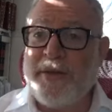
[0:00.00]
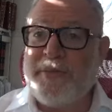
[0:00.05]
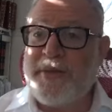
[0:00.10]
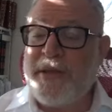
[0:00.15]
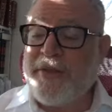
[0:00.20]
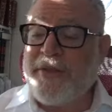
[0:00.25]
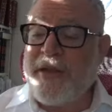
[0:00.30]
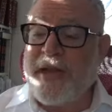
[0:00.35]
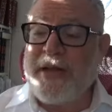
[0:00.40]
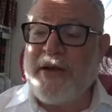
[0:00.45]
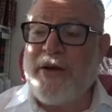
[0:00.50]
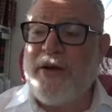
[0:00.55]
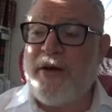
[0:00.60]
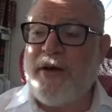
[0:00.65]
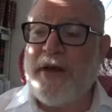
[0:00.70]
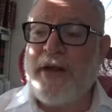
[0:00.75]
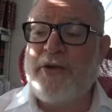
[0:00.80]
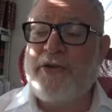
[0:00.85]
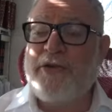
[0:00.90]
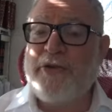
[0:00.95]
I mean, thank
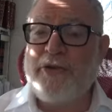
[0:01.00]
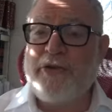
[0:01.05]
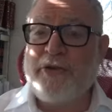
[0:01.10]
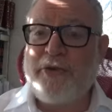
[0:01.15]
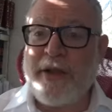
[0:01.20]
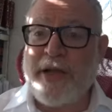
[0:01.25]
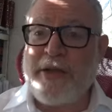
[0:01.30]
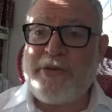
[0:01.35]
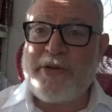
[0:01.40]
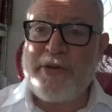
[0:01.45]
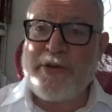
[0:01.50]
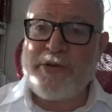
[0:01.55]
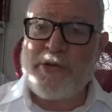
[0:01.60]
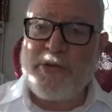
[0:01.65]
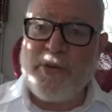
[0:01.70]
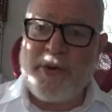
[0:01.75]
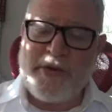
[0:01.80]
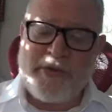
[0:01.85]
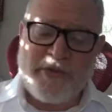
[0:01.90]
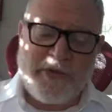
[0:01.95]
God our children are asking us
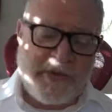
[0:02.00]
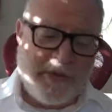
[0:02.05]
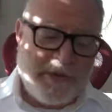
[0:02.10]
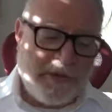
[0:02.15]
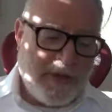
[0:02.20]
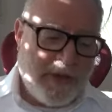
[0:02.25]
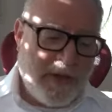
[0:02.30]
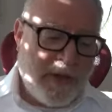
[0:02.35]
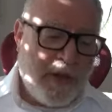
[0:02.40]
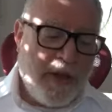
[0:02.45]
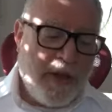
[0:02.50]
questions.